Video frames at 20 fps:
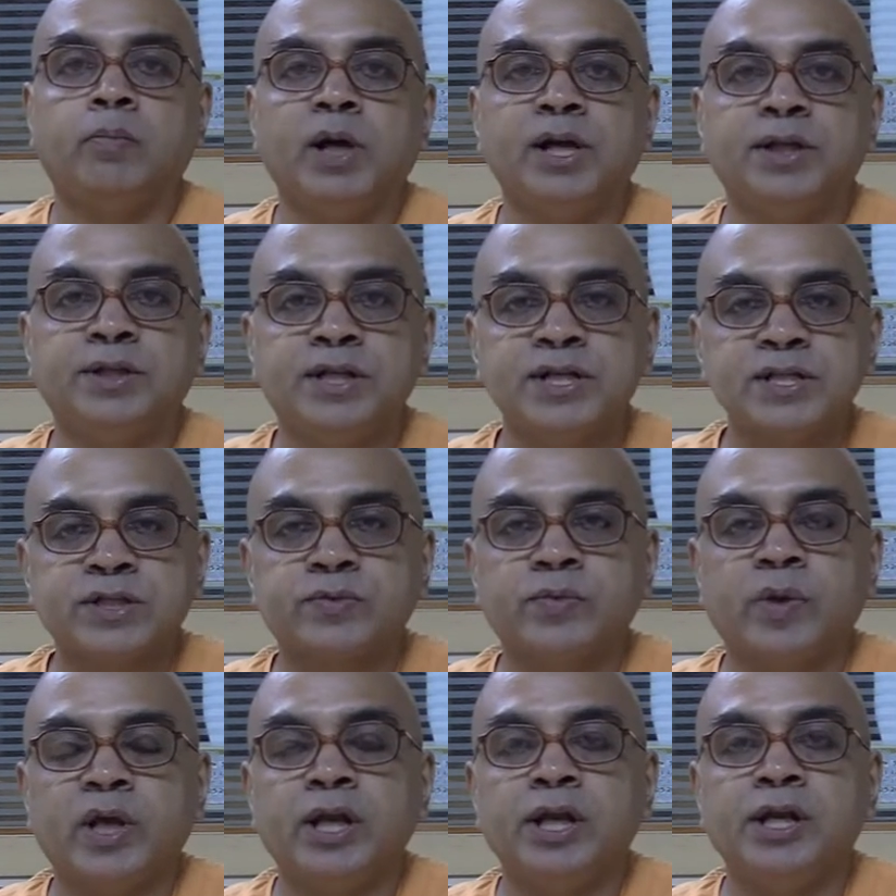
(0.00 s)
By this
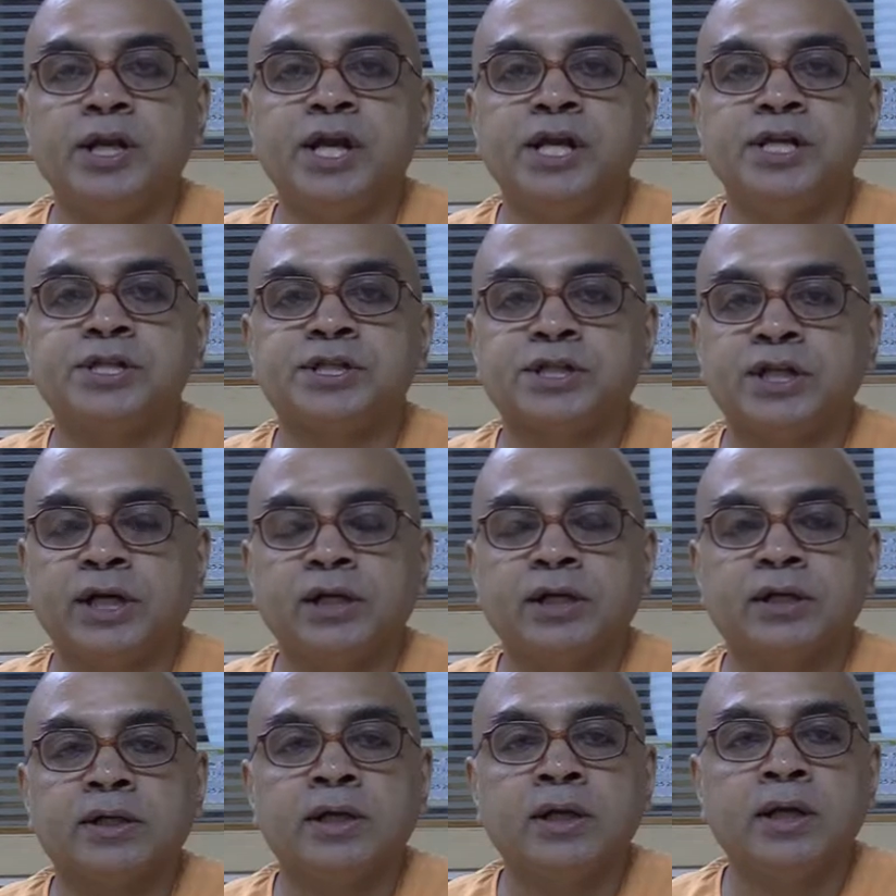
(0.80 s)
very
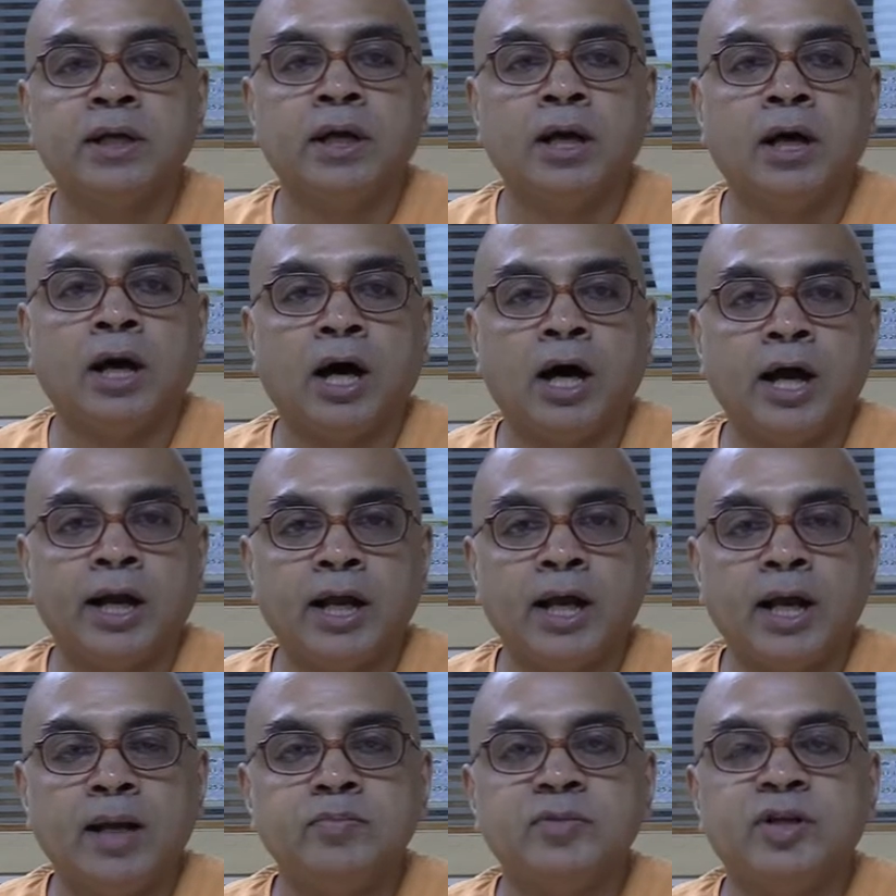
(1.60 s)
nature, I
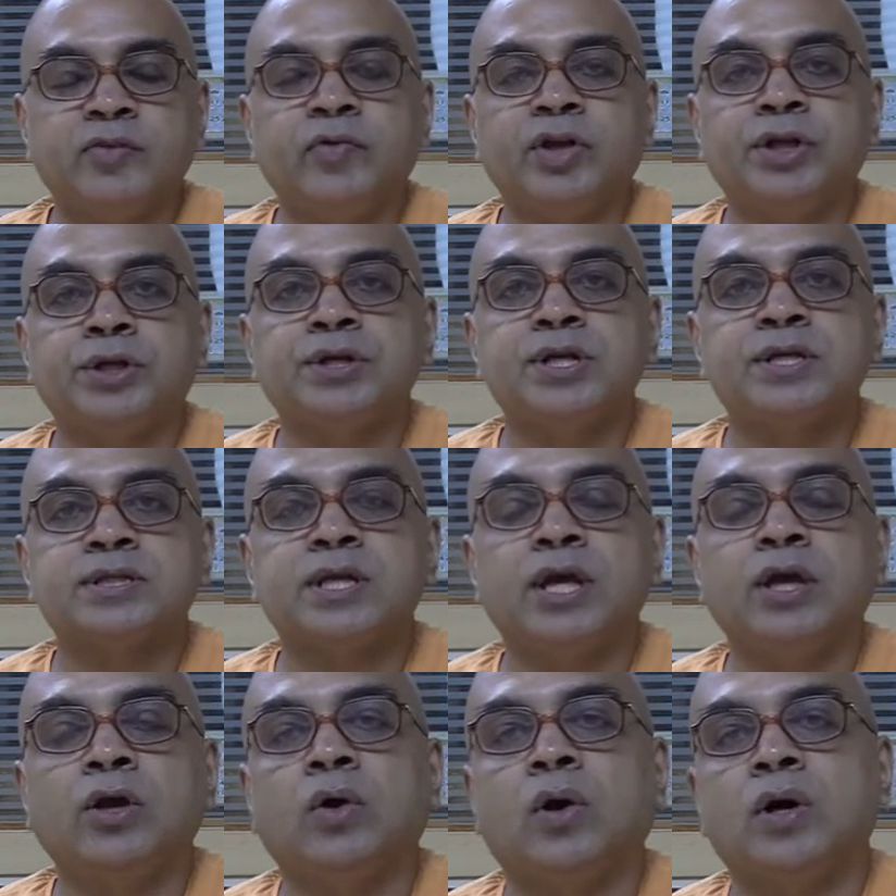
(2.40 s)
am the
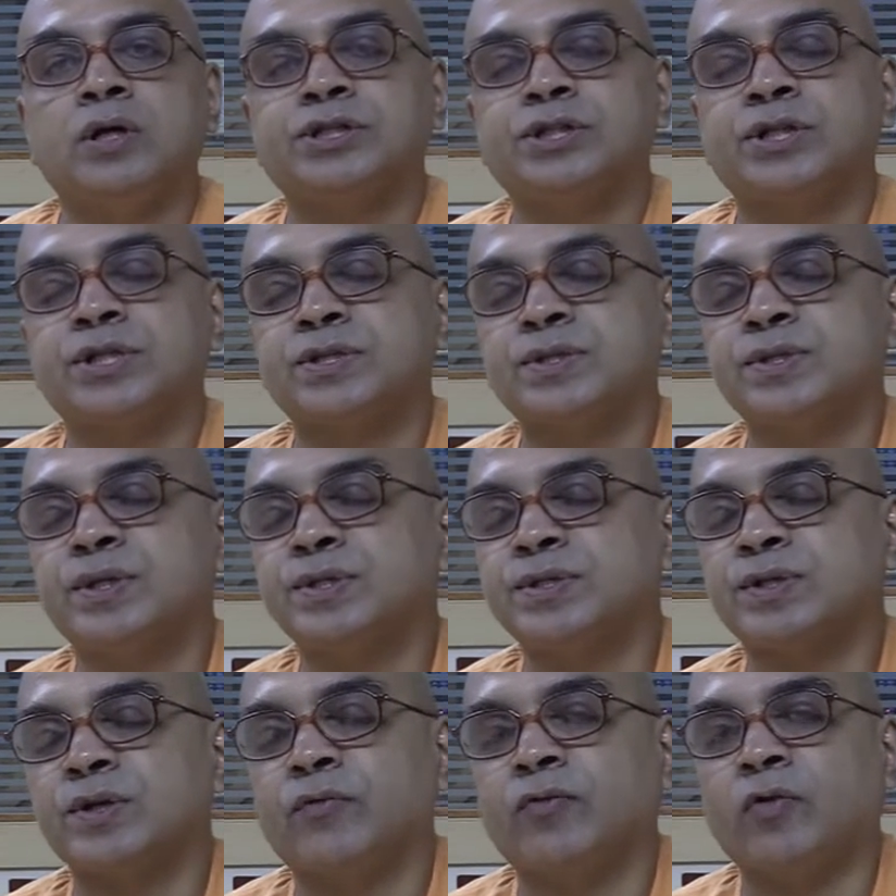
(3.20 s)
witnessing
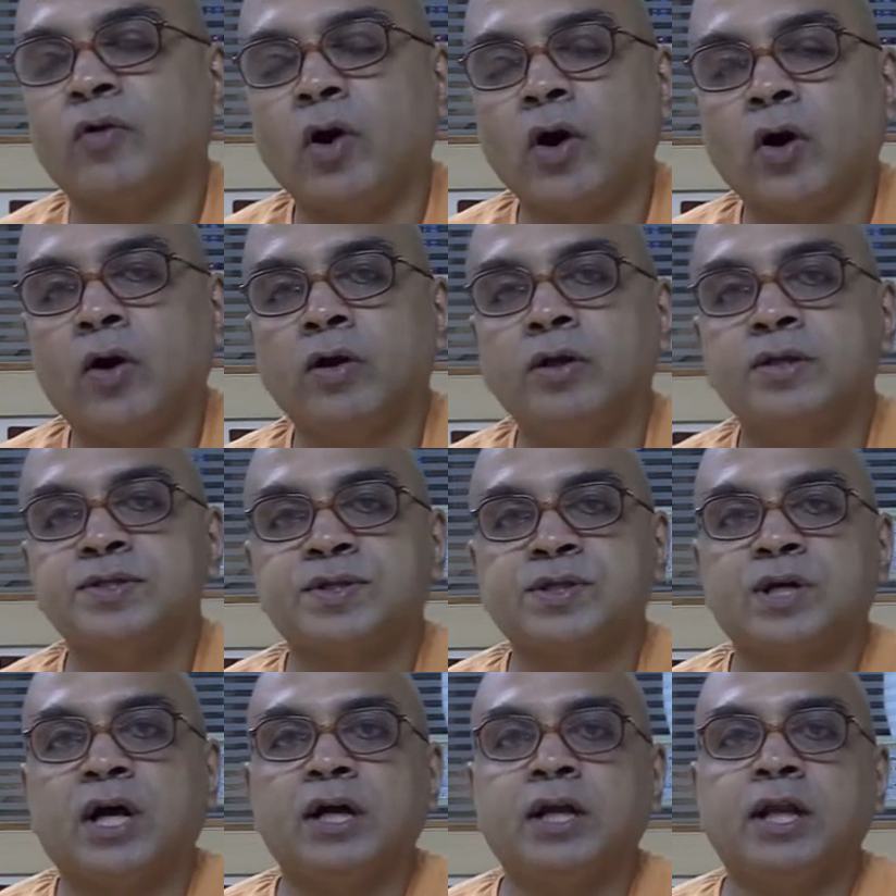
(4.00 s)
consciousness of all,
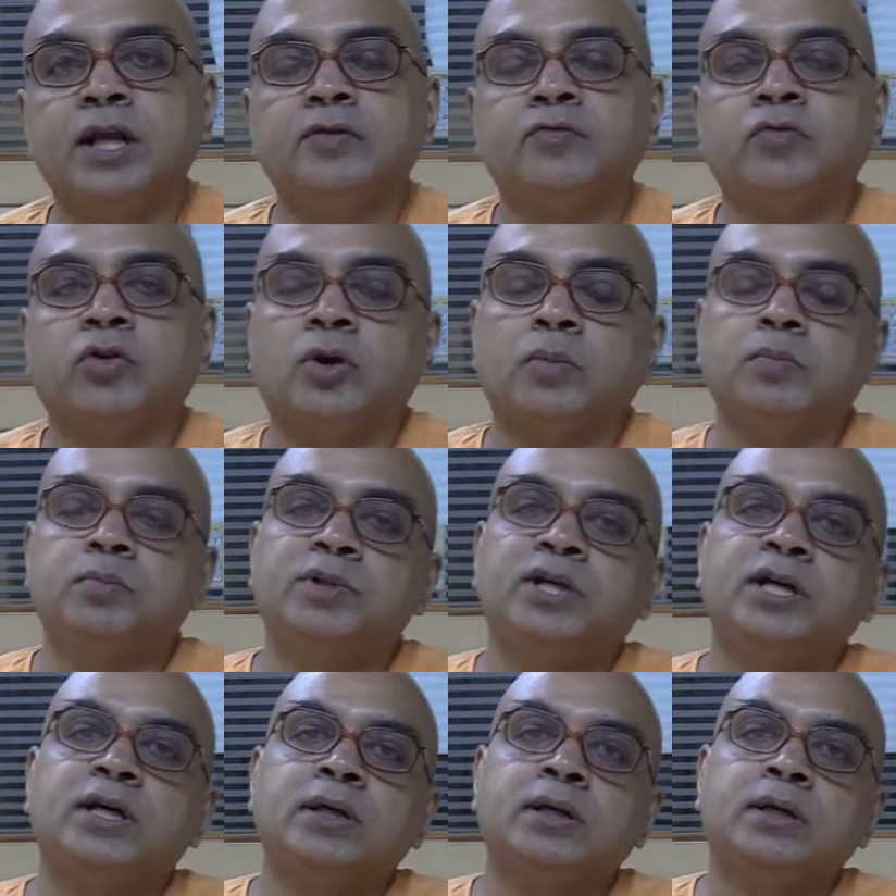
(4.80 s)
starting from
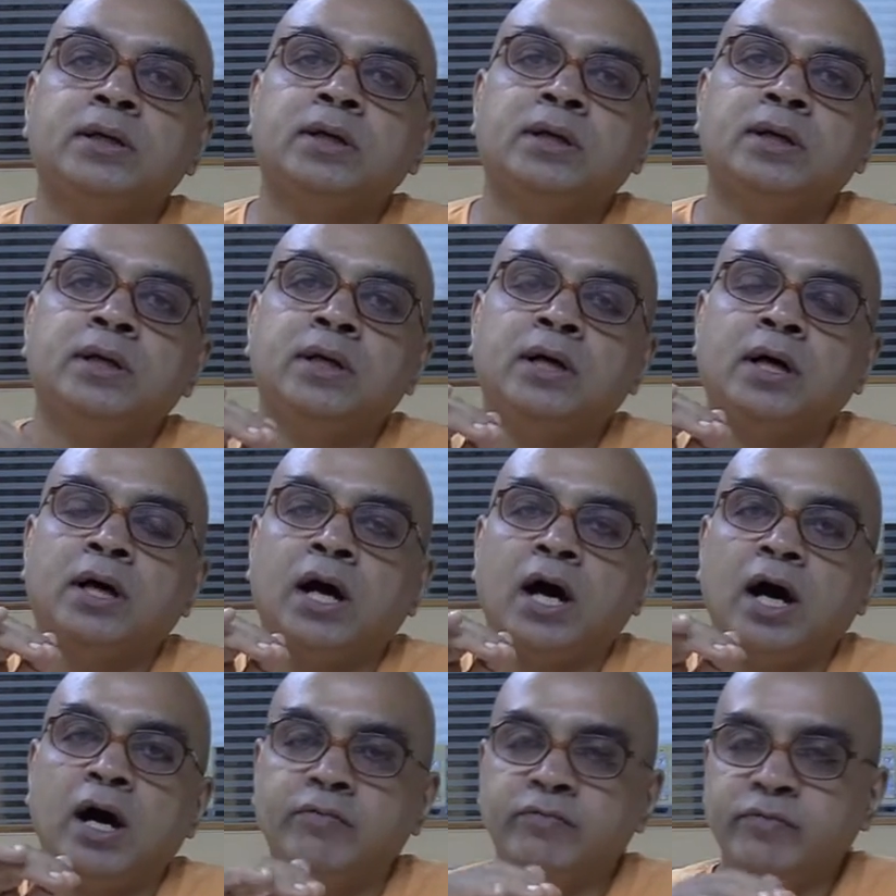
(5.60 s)
the
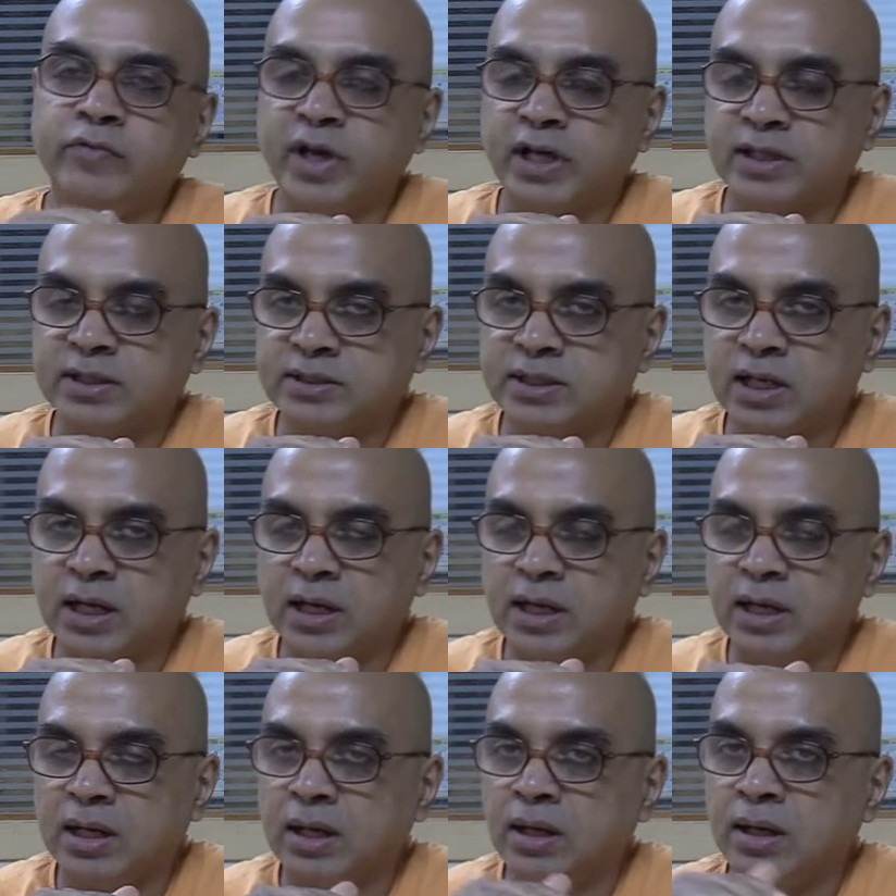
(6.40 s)

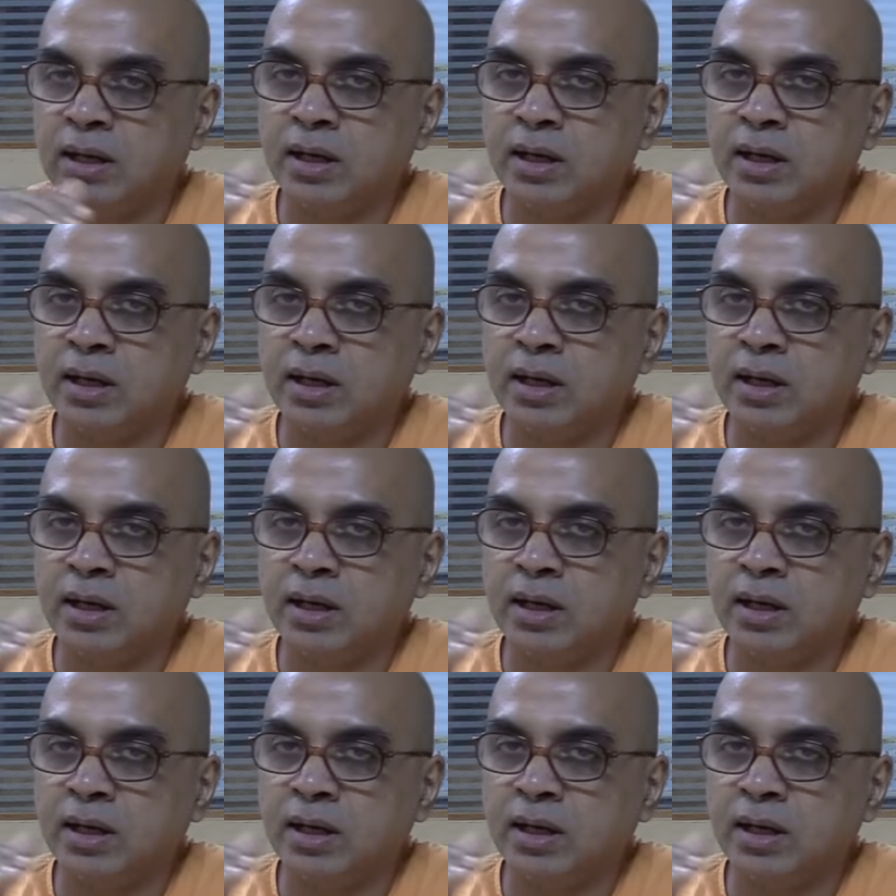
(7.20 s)
avyakta,